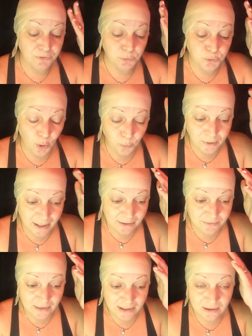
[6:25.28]
If you don't
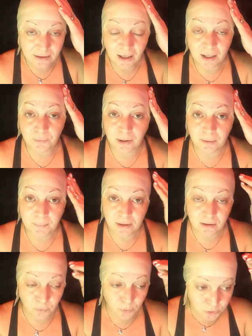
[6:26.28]
have that, I
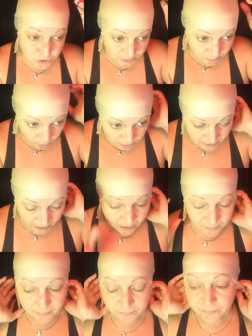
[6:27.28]
recommend the Woochie bald
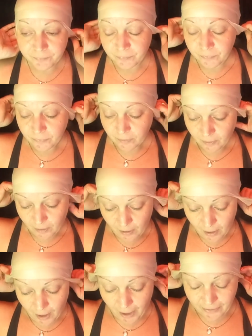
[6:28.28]
cap.
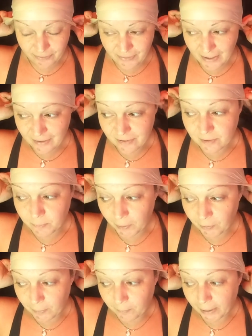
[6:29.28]
I think
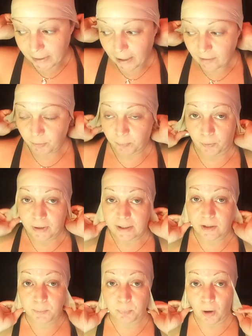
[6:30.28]
Spirit might have a pretty
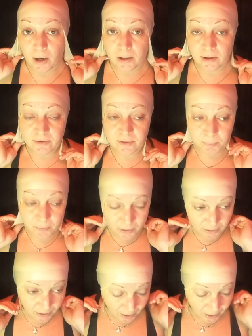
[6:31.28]
good product, but